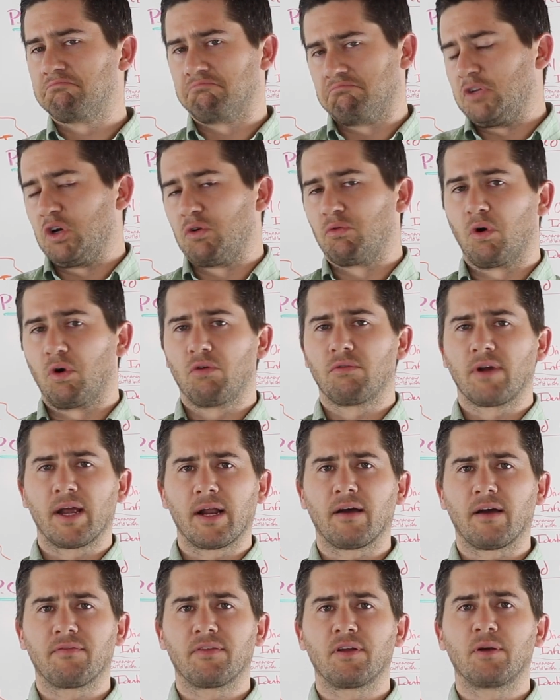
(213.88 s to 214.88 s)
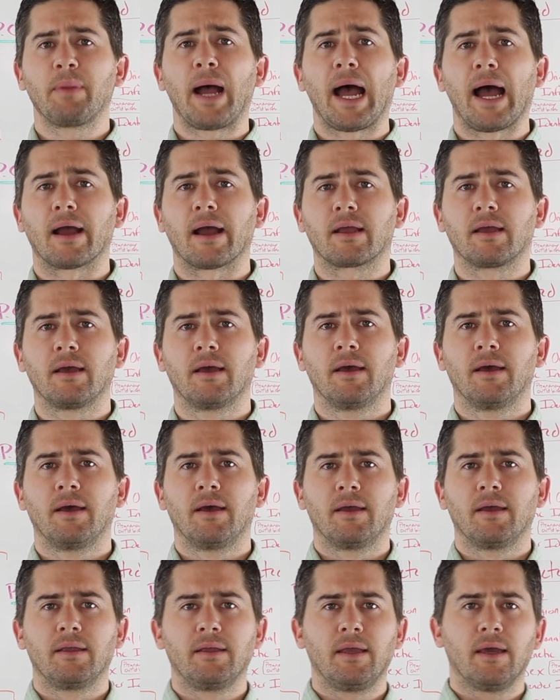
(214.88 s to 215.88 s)
it'll roll right off their back.
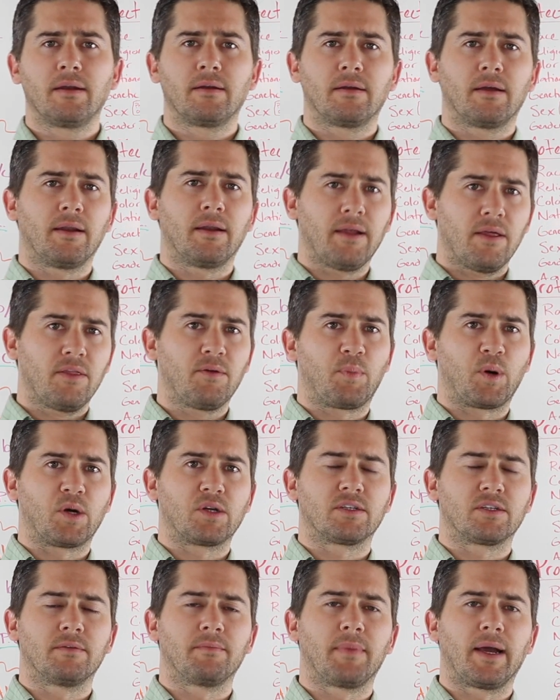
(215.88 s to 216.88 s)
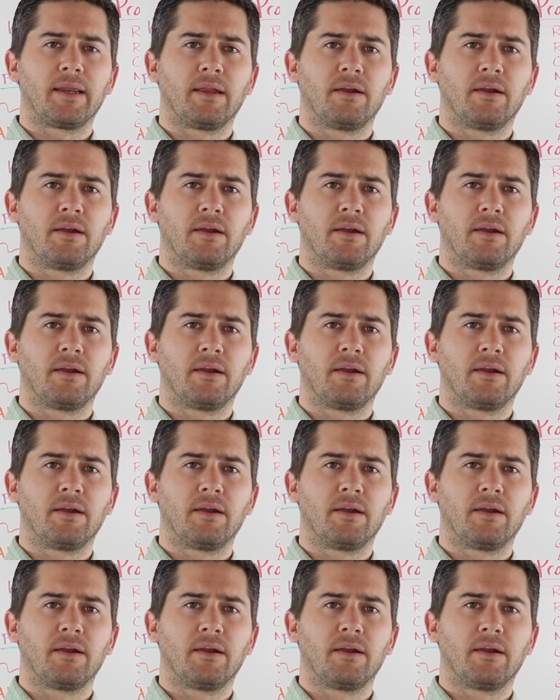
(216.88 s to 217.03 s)
Yet another person might